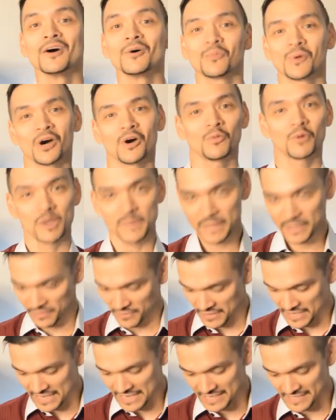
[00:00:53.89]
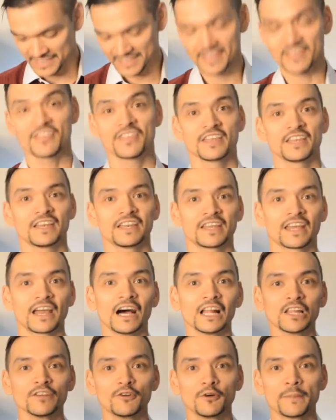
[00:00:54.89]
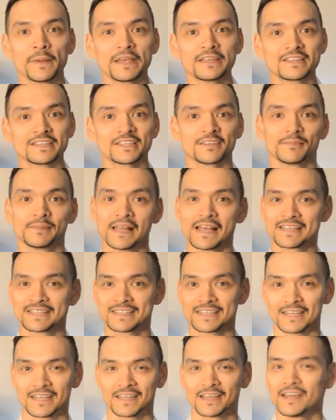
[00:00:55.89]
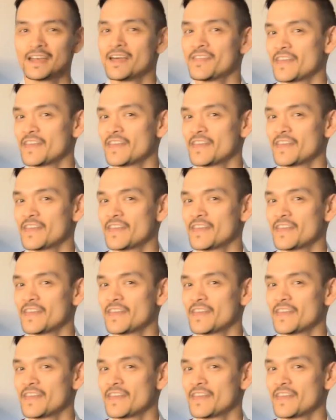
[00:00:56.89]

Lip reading: Well, what about these thin, colorful pieces of plastic?